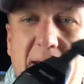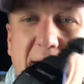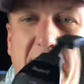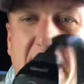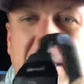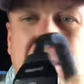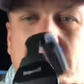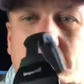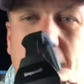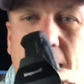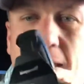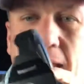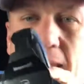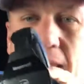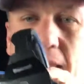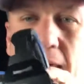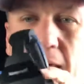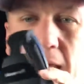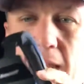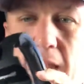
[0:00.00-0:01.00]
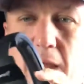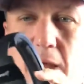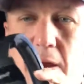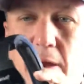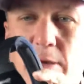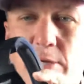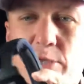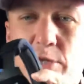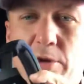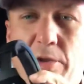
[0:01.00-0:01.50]
It's a lot
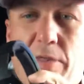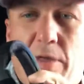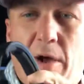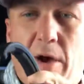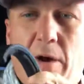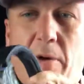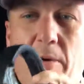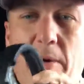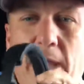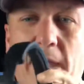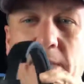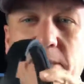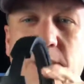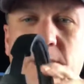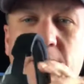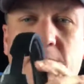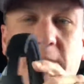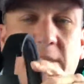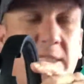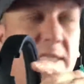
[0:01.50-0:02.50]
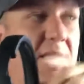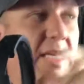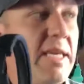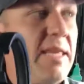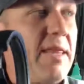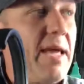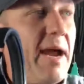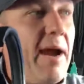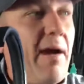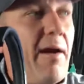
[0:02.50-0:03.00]
larger though, as you can see
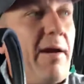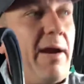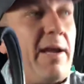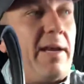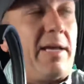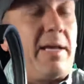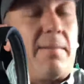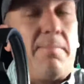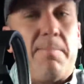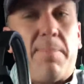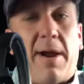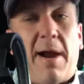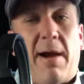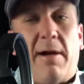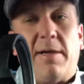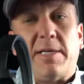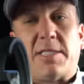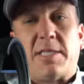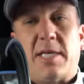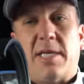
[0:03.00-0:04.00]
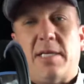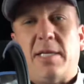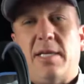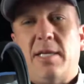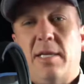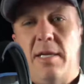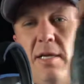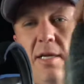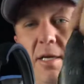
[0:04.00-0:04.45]
there, in comparison